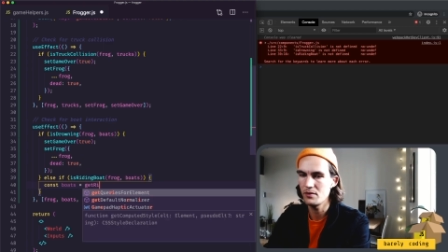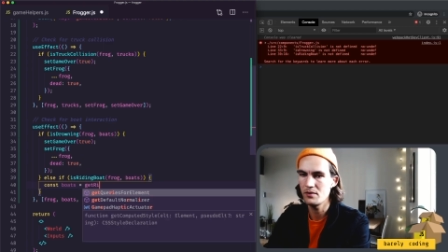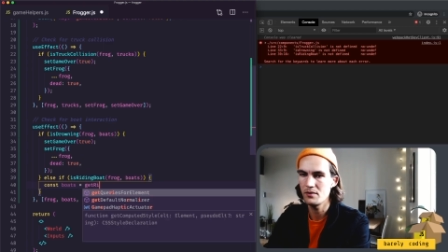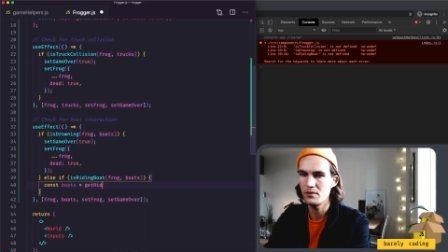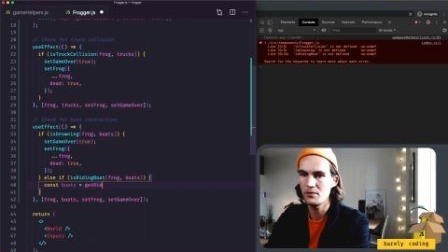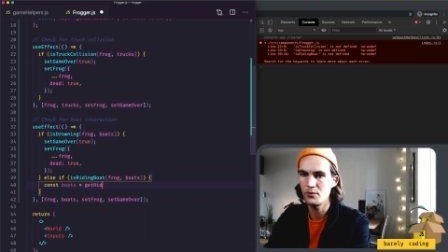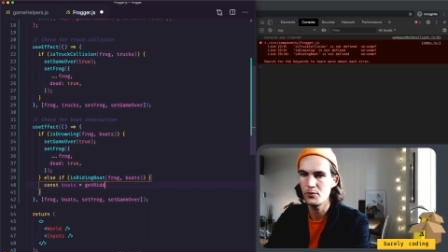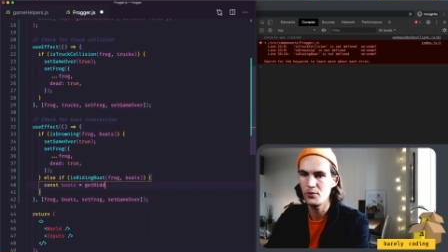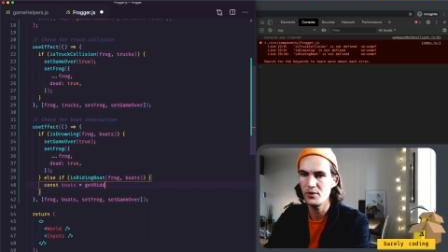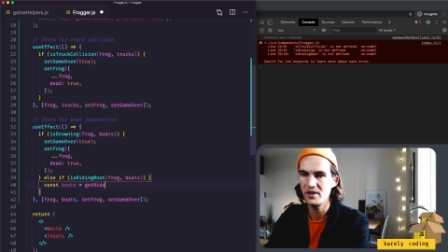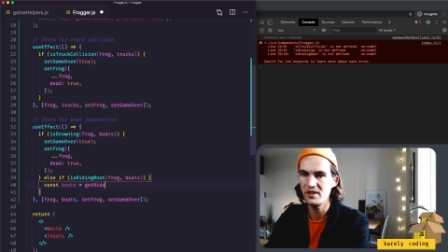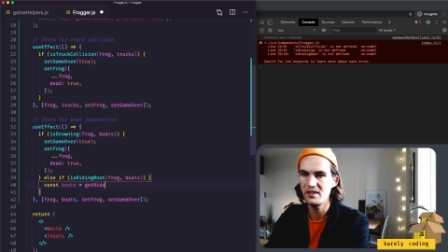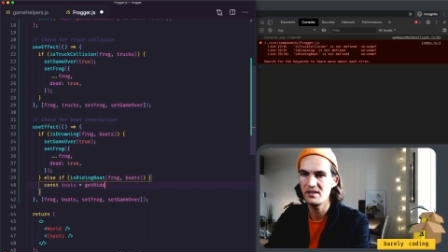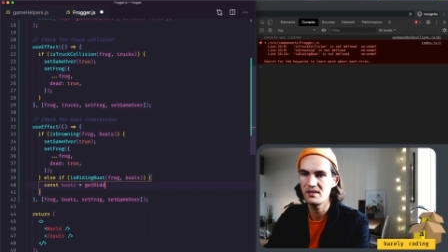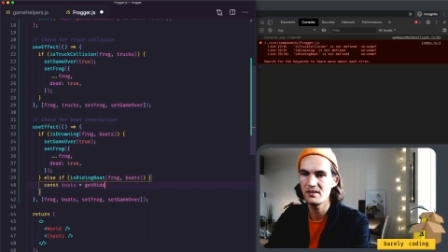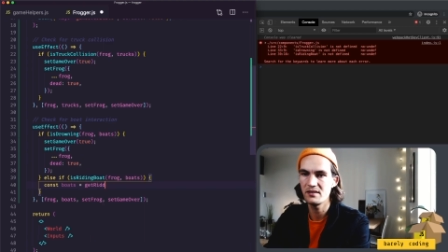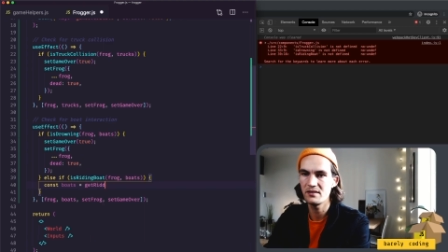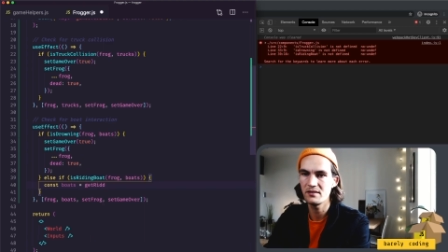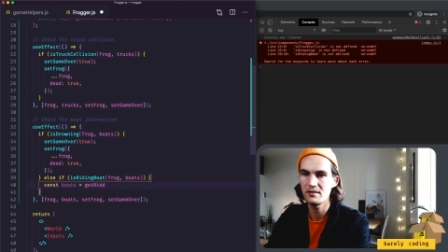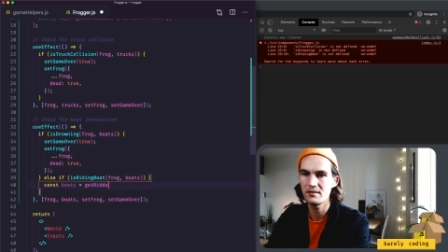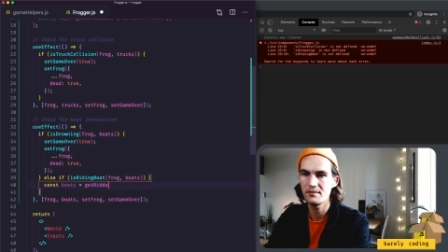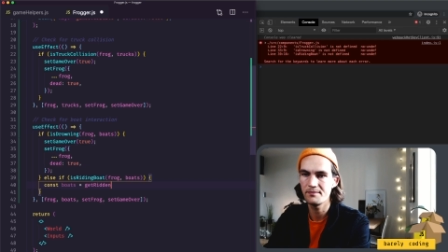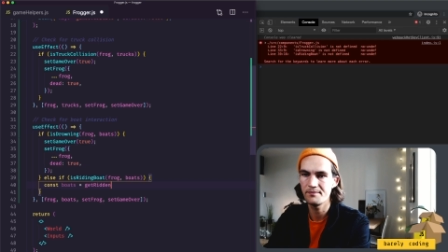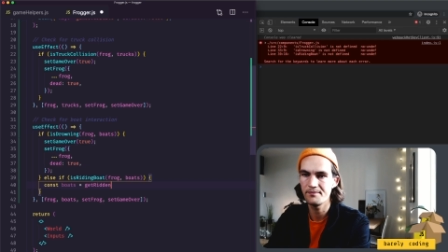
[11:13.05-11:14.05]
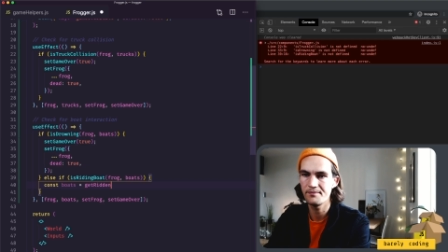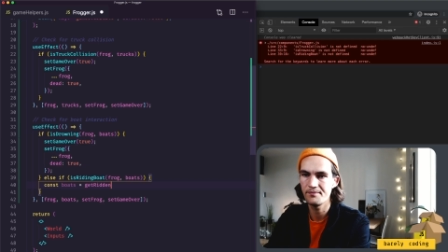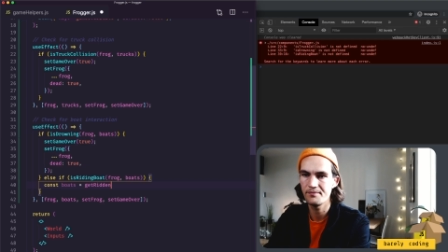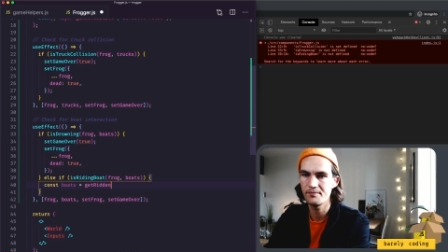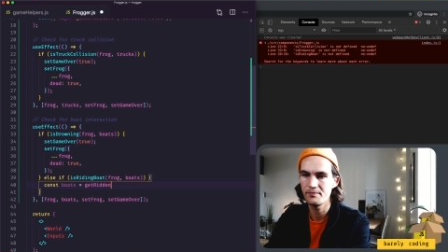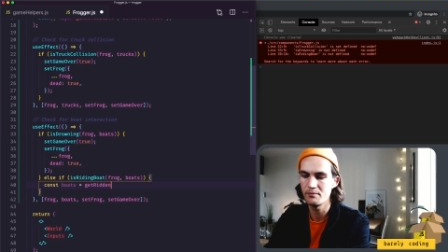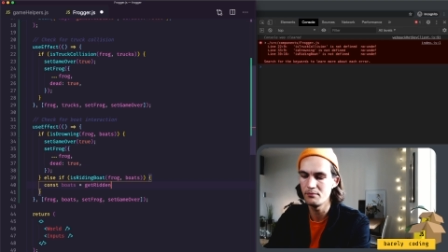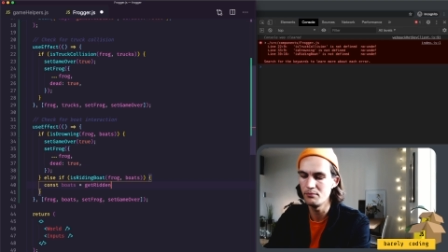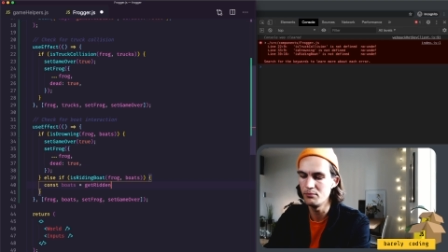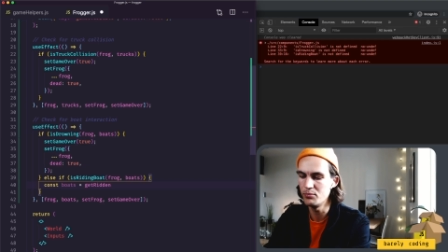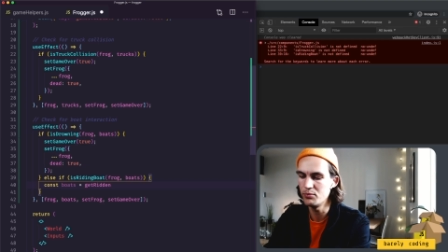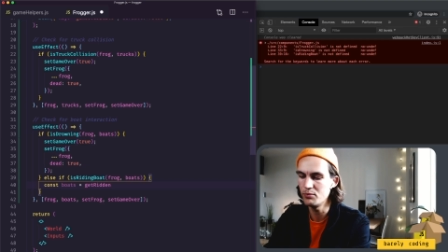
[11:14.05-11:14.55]
ridden
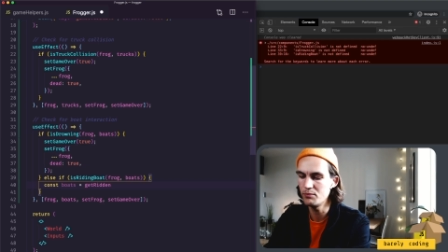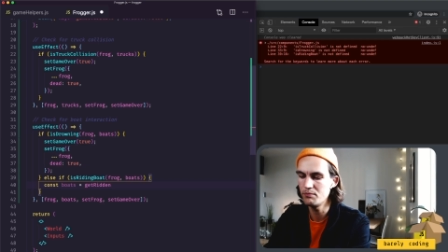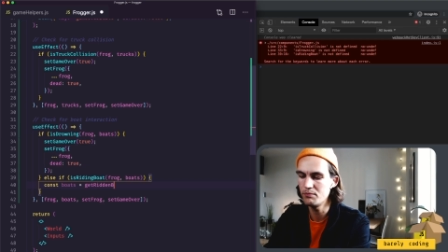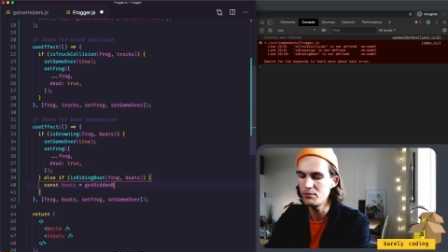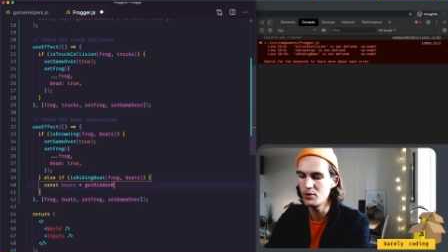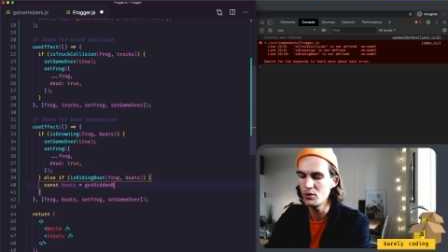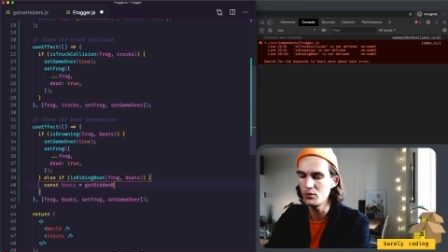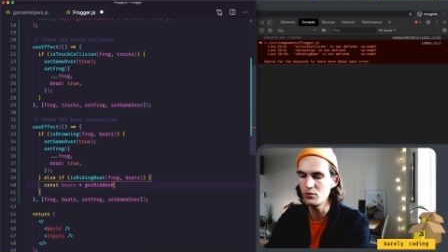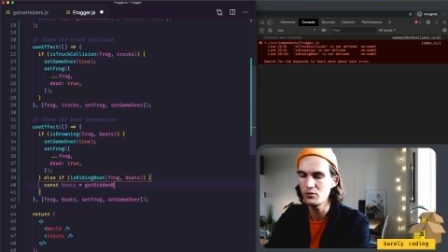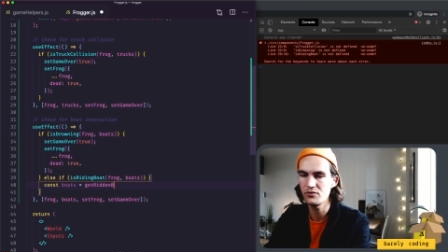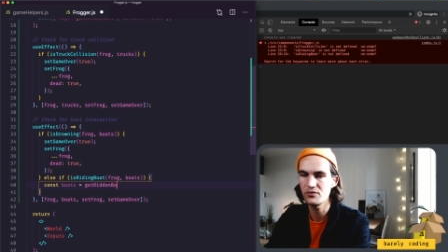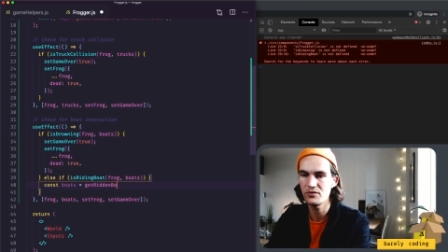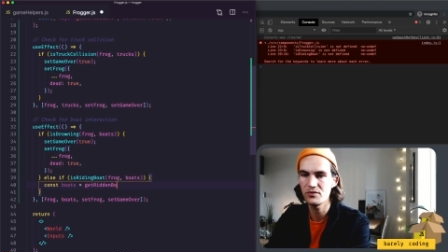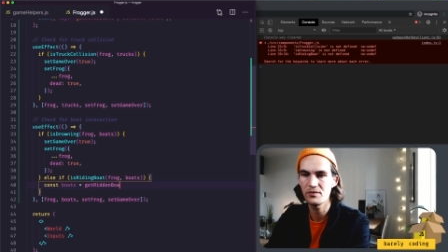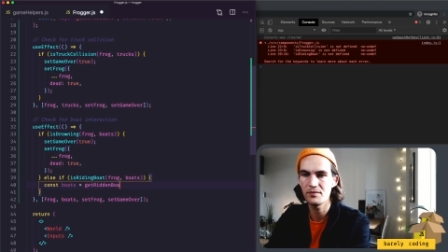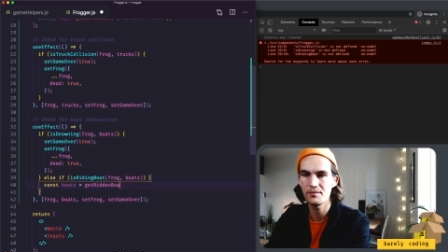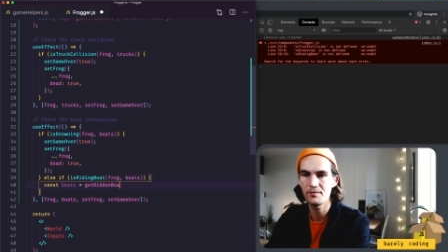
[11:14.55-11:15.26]
boat,